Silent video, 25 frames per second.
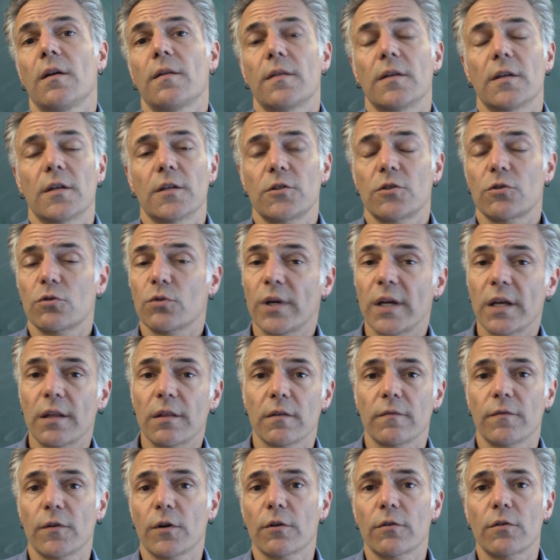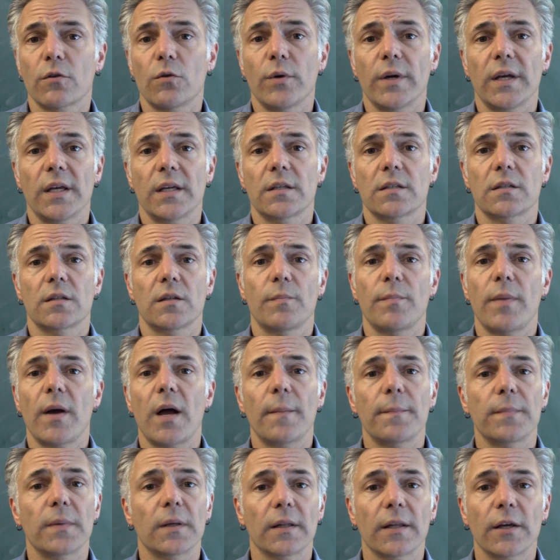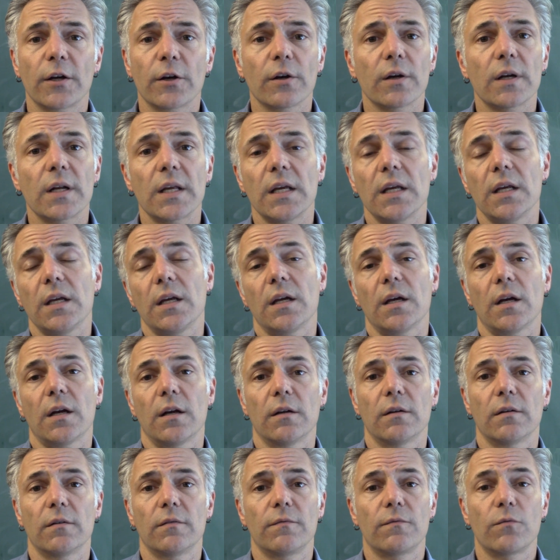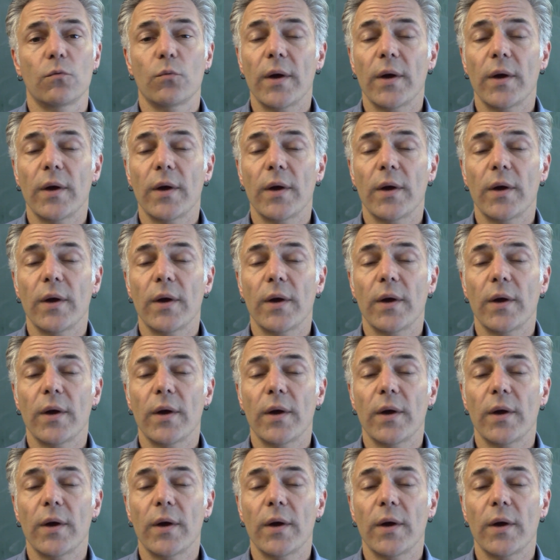the strength of earthquakes, the popularity of